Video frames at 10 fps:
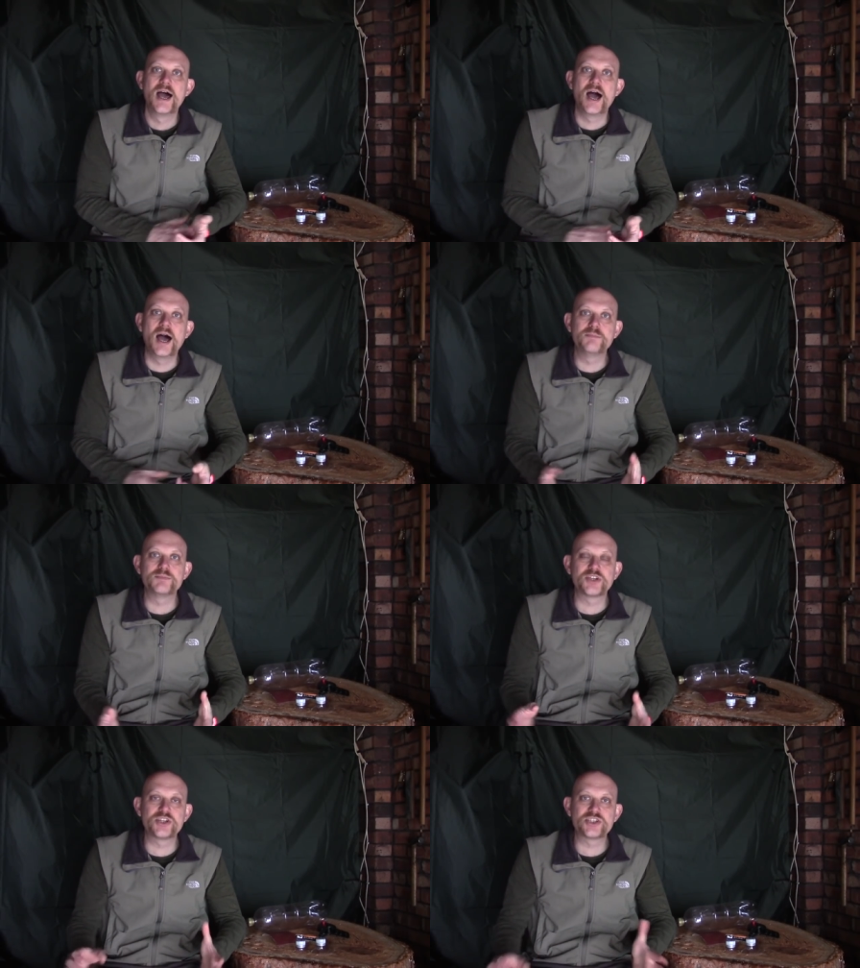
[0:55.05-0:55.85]

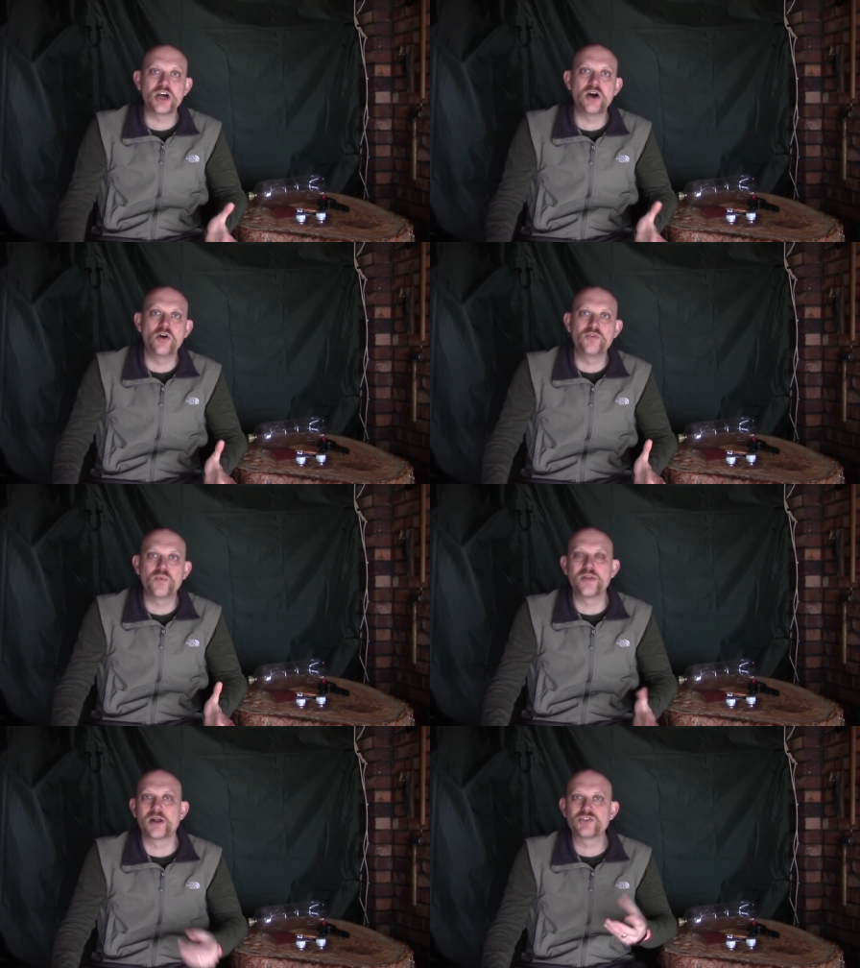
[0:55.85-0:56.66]
Um, so to start
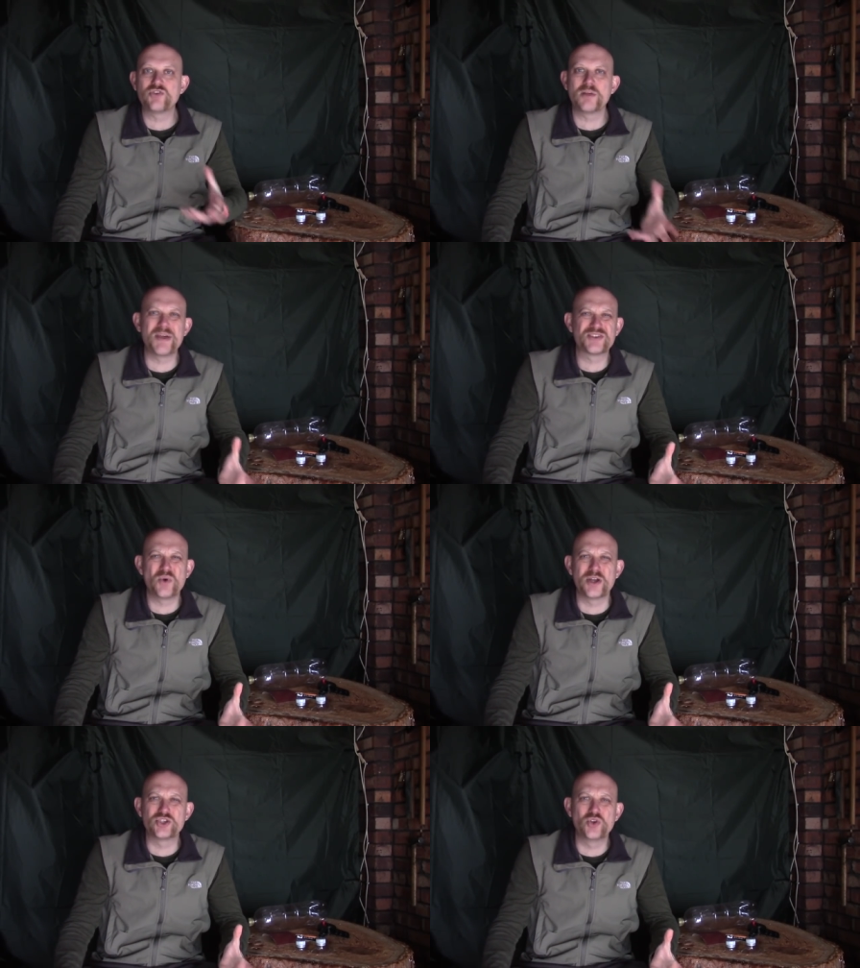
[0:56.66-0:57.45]
off with, I'm going to try and make this
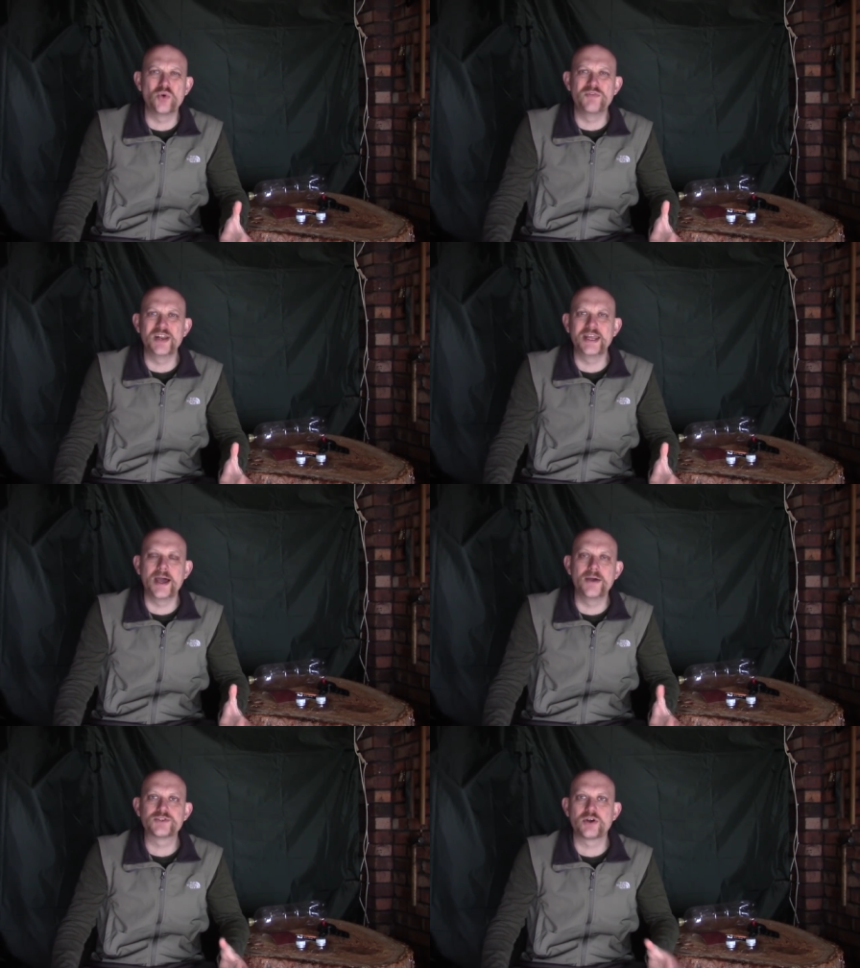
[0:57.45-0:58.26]
quite a short video,